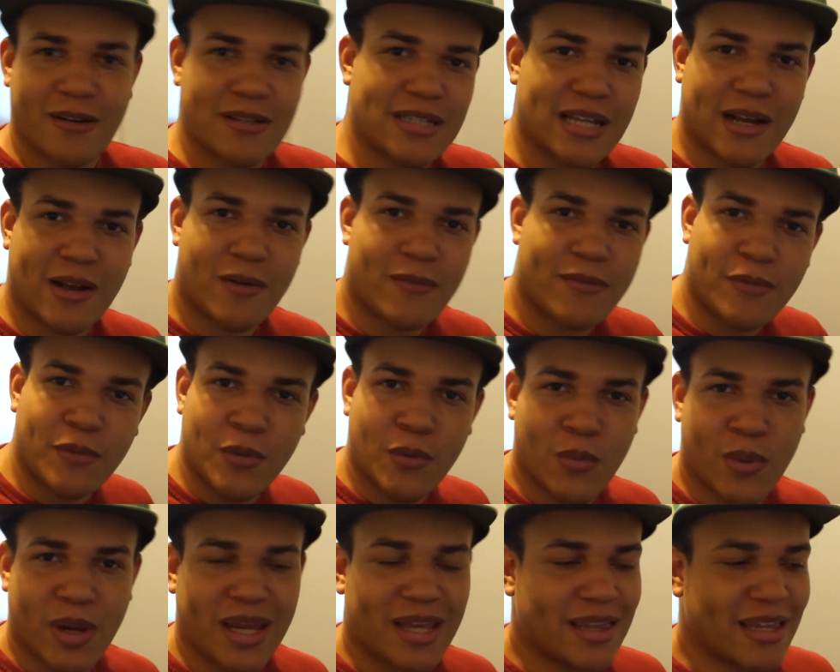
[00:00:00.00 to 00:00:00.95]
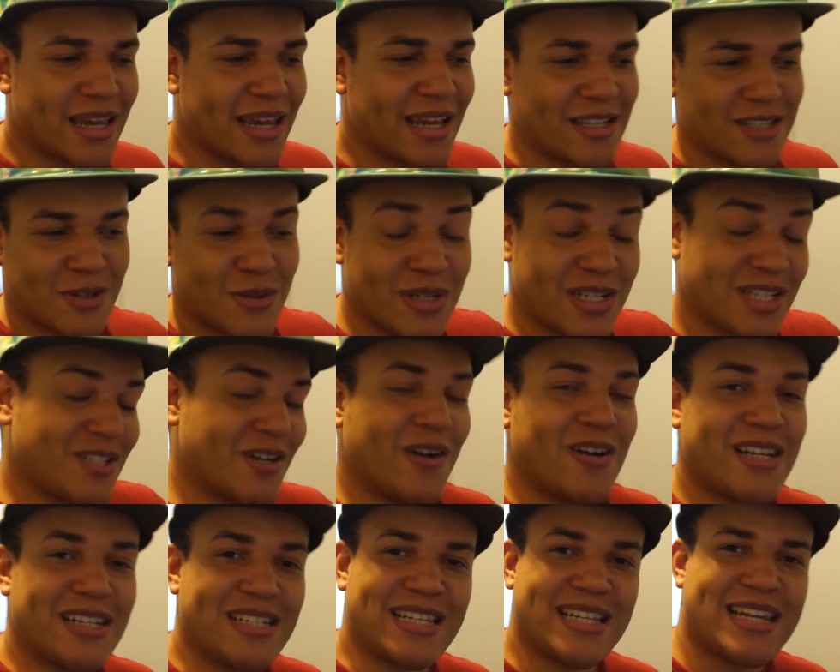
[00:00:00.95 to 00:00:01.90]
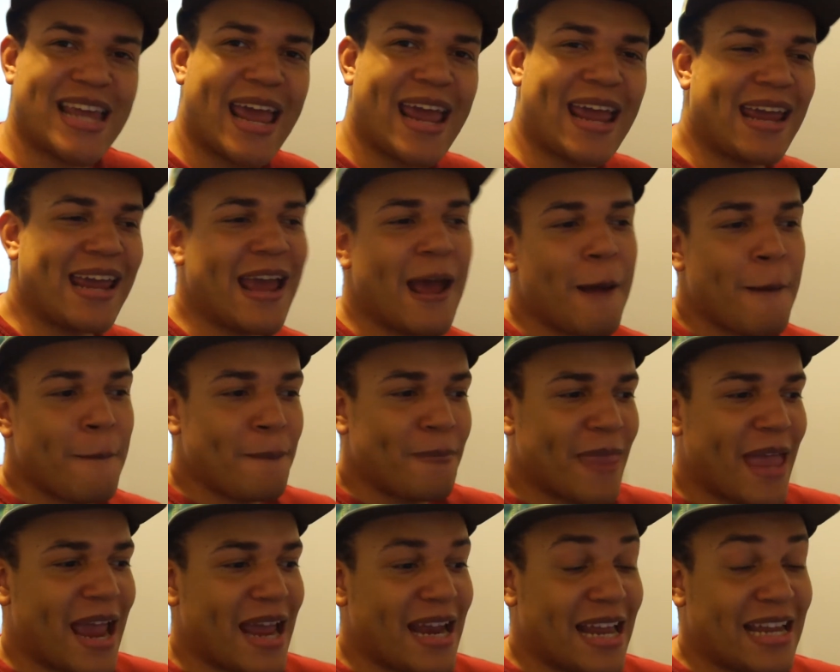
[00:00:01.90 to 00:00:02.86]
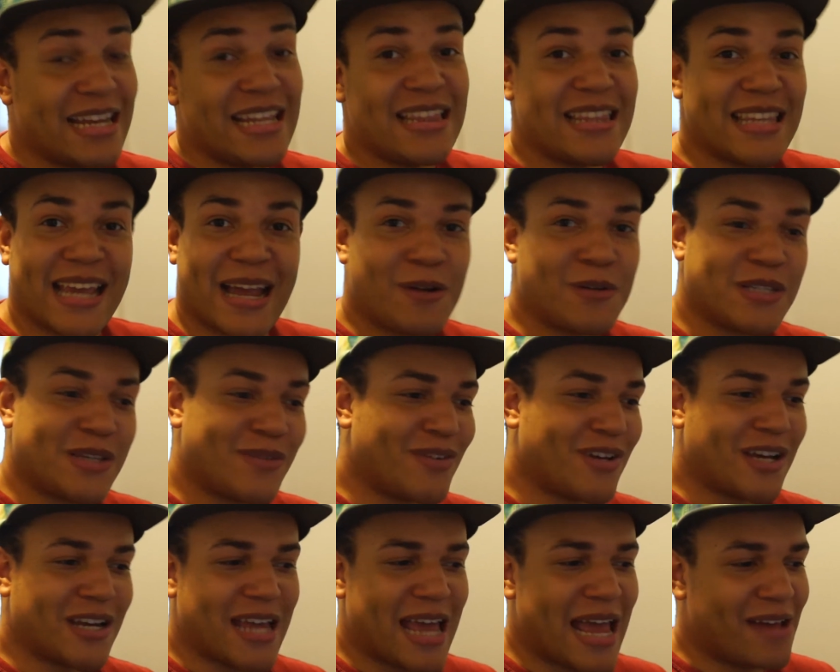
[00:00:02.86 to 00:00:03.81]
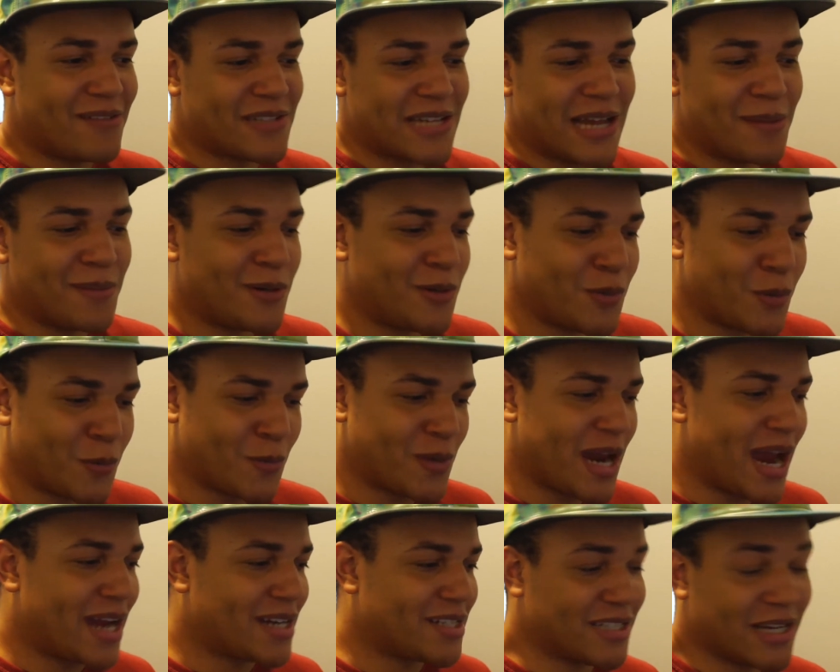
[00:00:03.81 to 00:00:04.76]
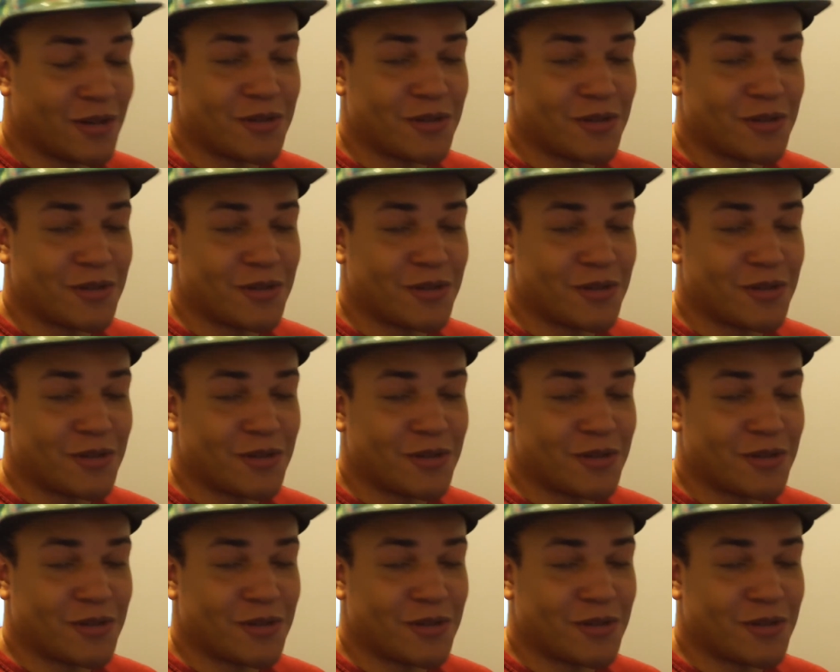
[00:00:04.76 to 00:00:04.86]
It's, like, a full week thing. So, it started today, and I didn't think I was even going to have time to do a reaction.